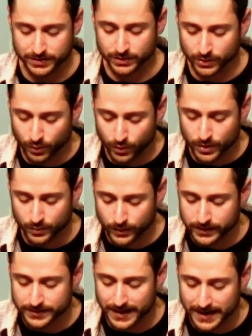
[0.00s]
Lord
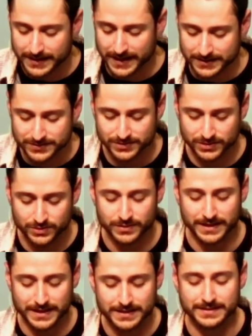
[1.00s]
will not answer
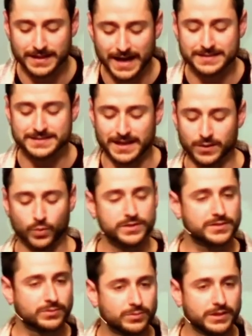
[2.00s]
you in that day. What
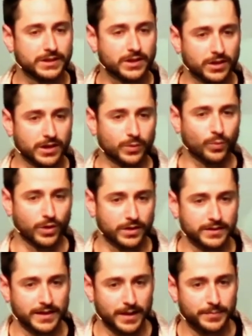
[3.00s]
is the reoccurring word
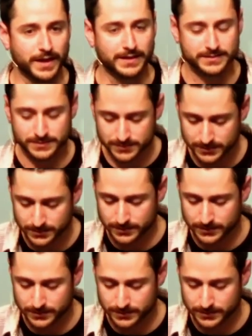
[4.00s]
in that passage?